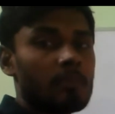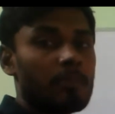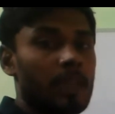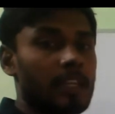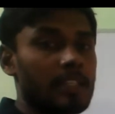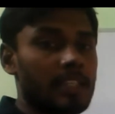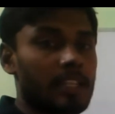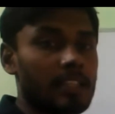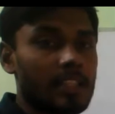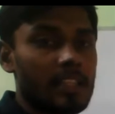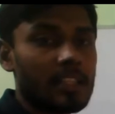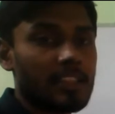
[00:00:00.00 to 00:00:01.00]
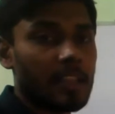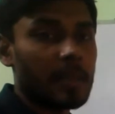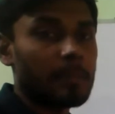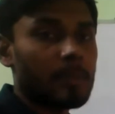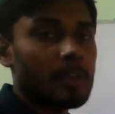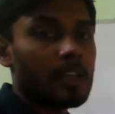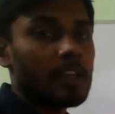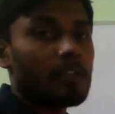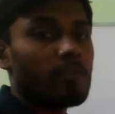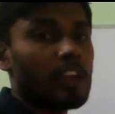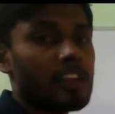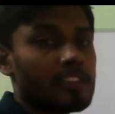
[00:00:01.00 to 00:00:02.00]
maintain their shape
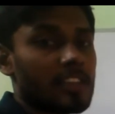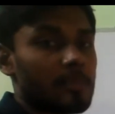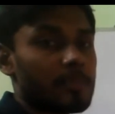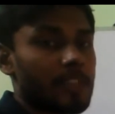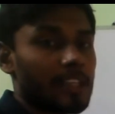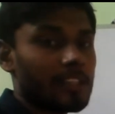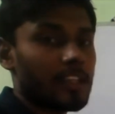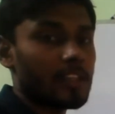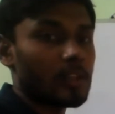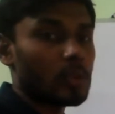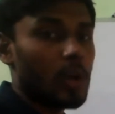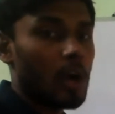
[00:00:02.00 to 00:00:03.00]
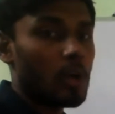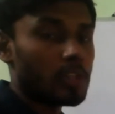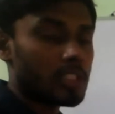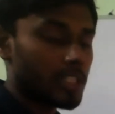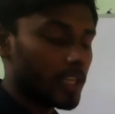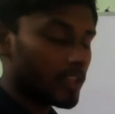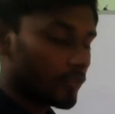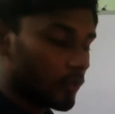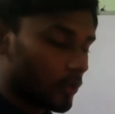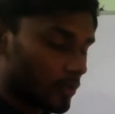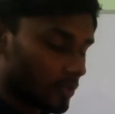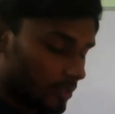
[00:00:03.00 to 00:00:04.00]
when subjected to outside
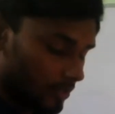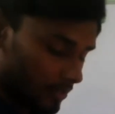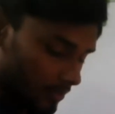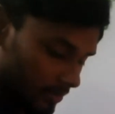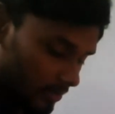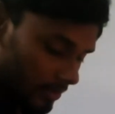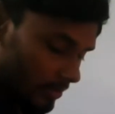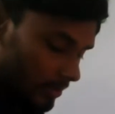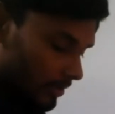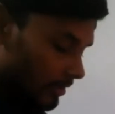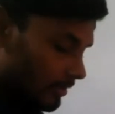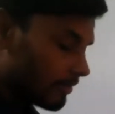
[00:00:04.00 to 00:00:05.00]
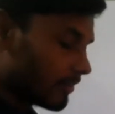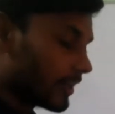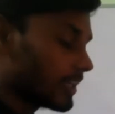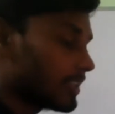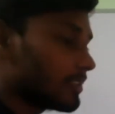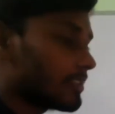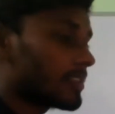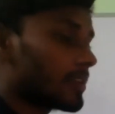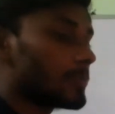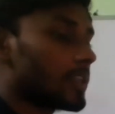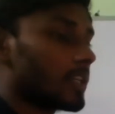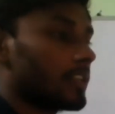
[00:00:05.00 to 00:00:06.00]
force. When
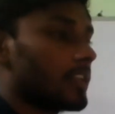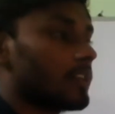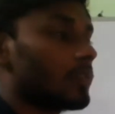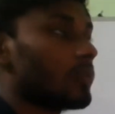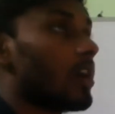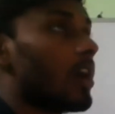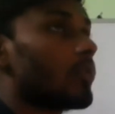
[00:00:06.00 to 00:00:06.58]
subjected to